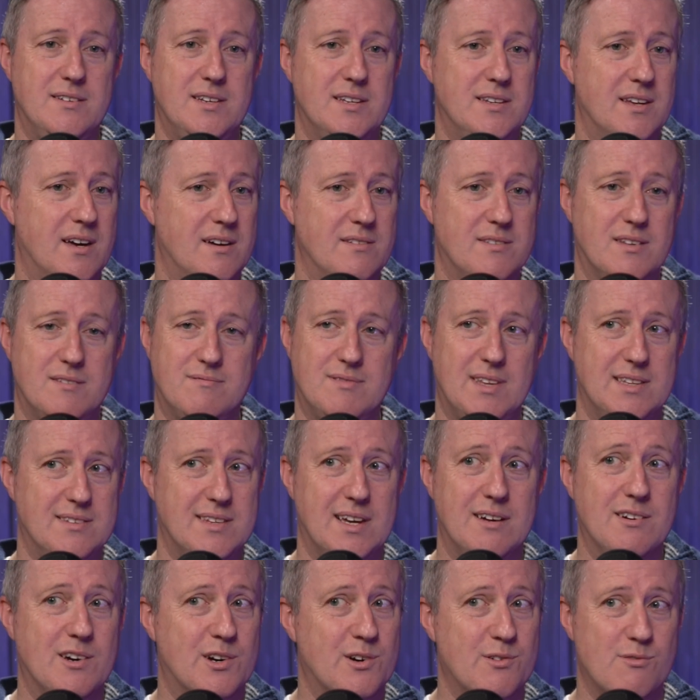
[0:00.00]

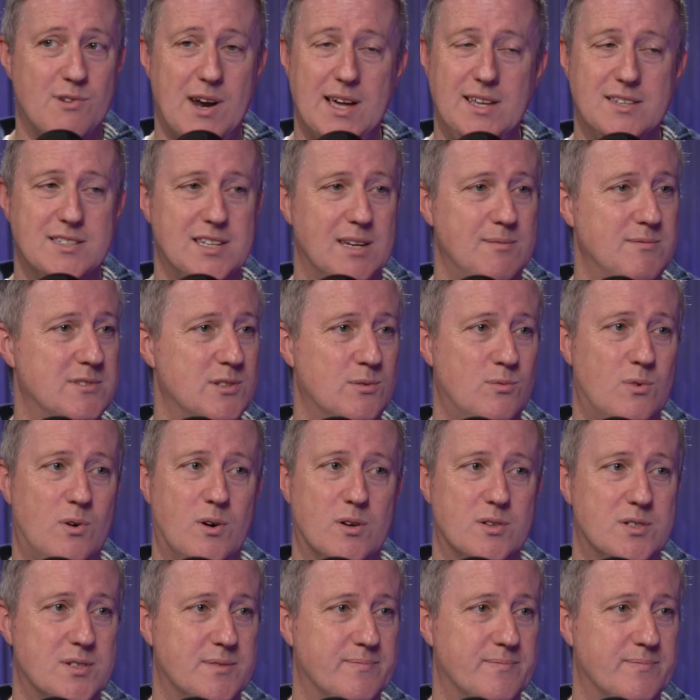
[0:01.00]
They're a great team to watch.